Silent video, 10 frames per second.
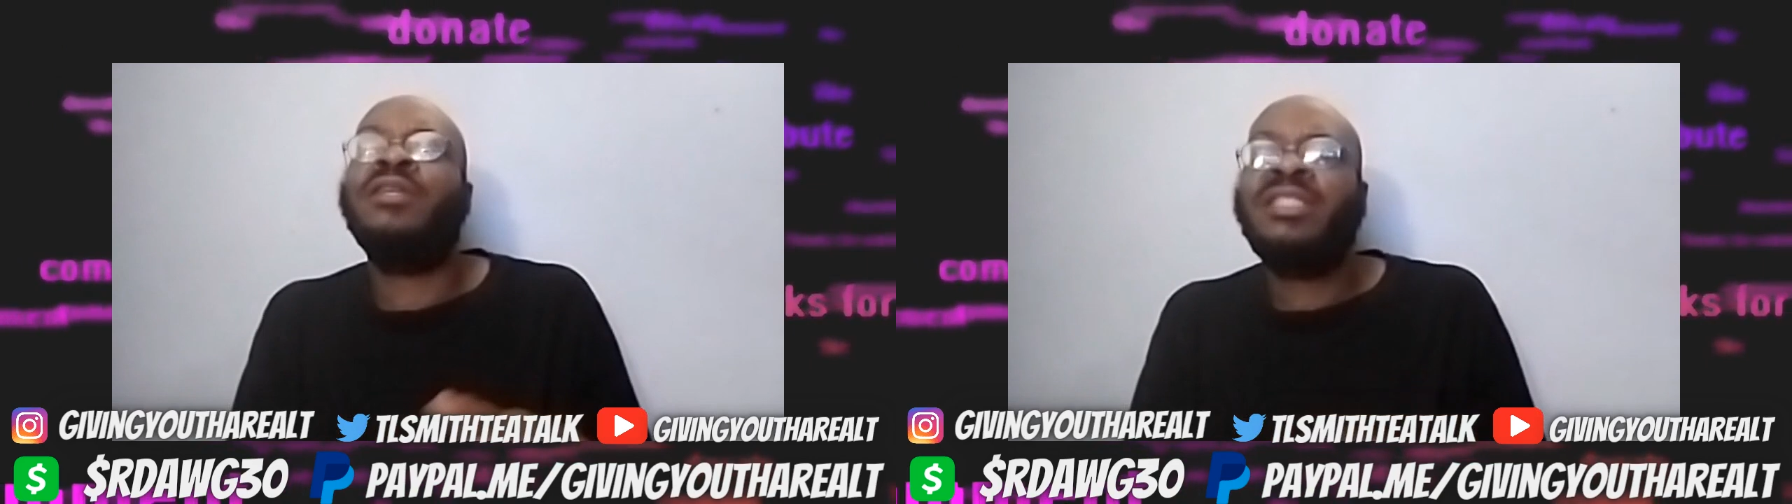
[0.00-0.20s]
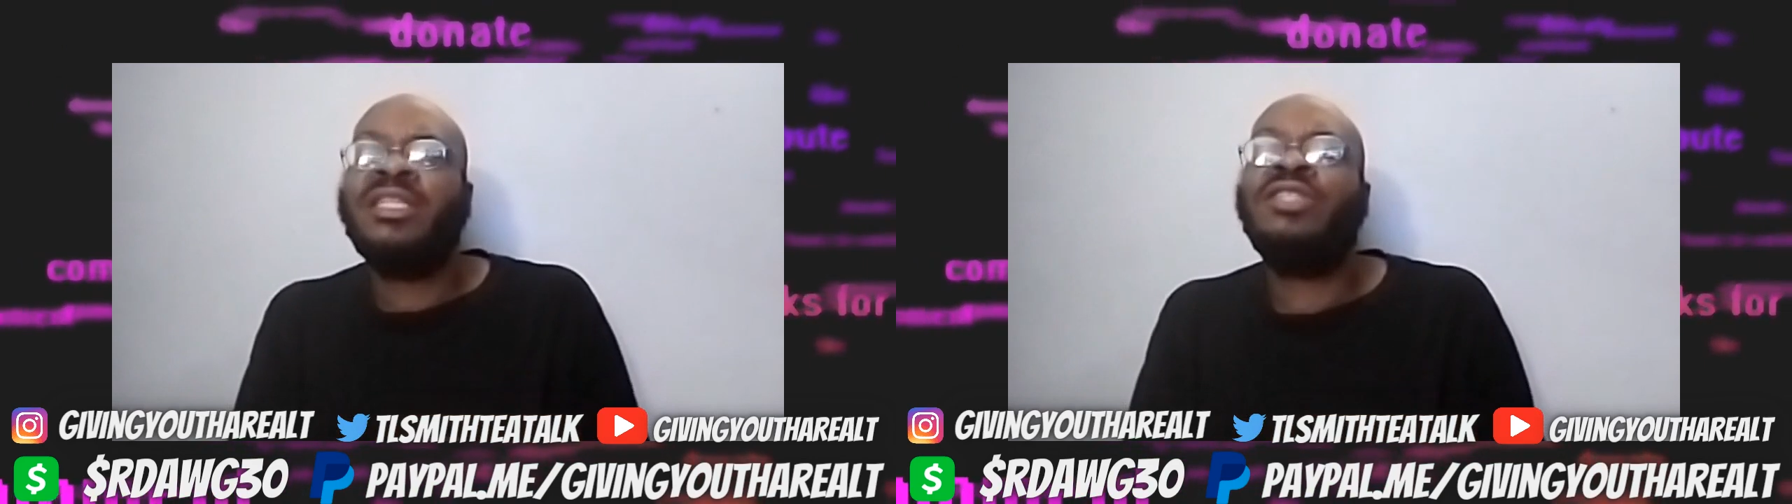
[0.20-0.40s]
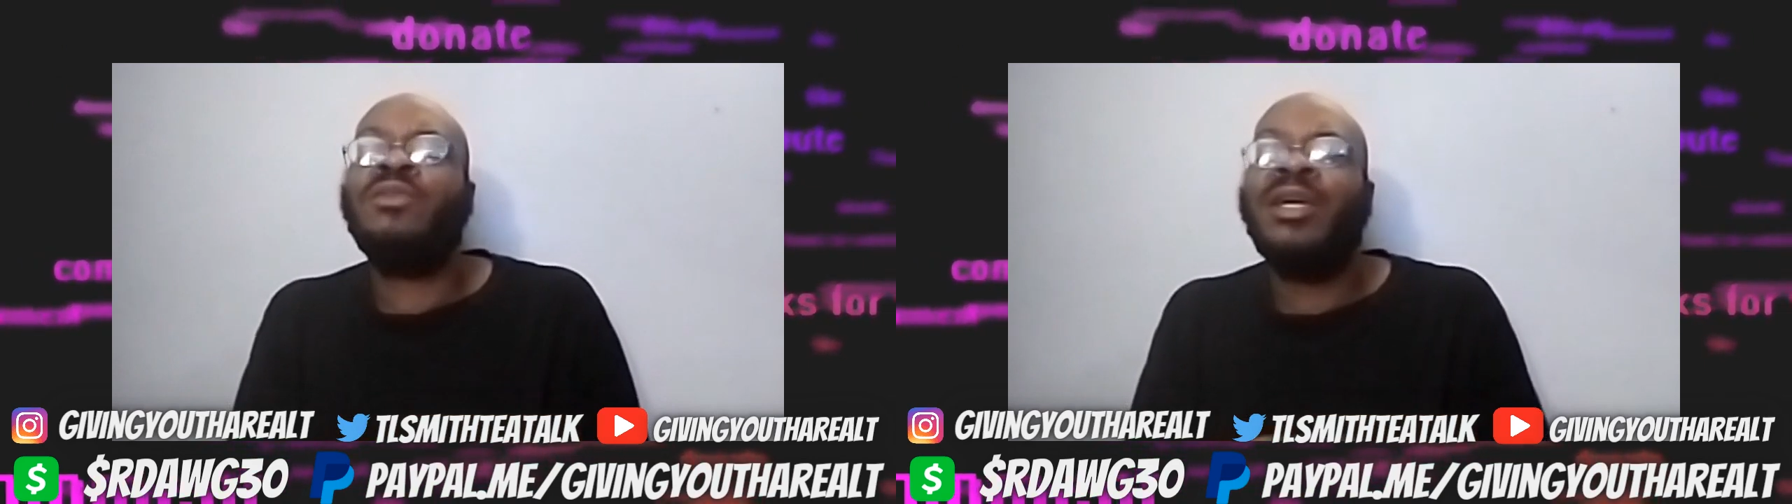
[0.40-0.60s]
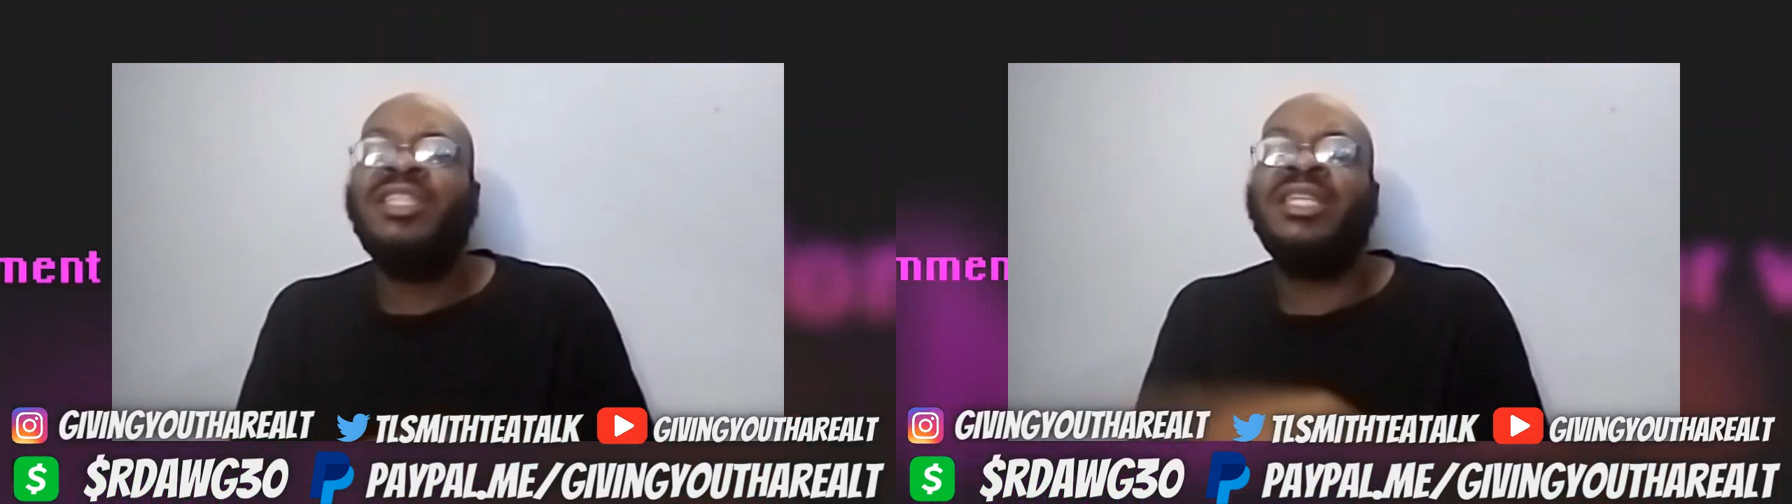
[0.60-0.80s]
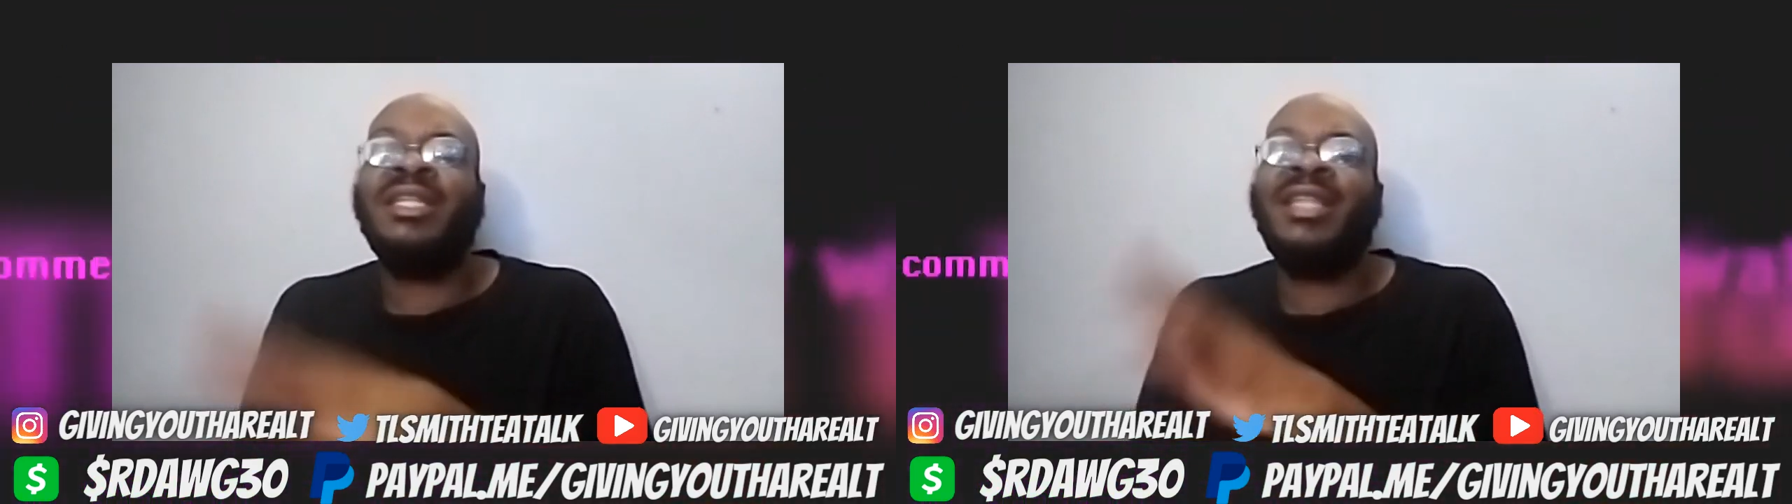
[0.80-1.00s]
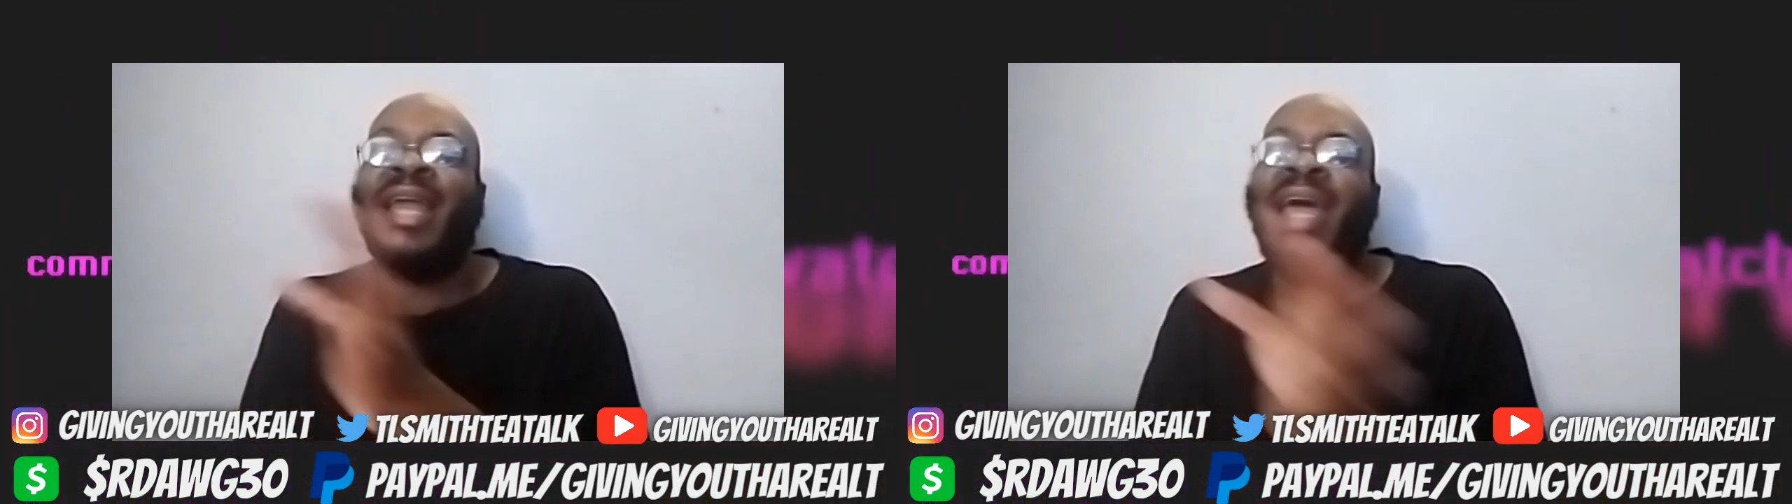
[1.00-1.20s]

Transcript: a situation that